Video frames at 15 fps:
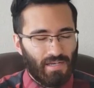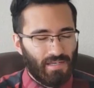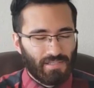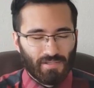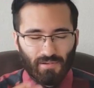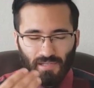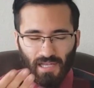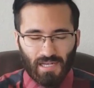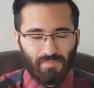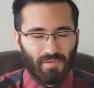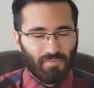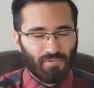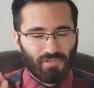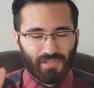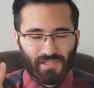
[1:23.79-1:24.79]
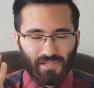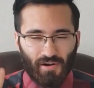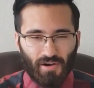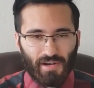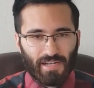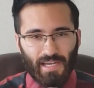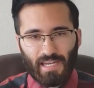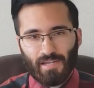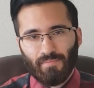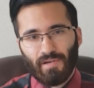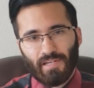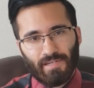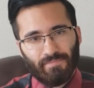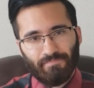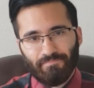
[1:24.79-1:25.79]
So a lot of people just aren't getting
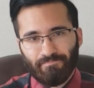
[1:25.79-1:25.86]
money.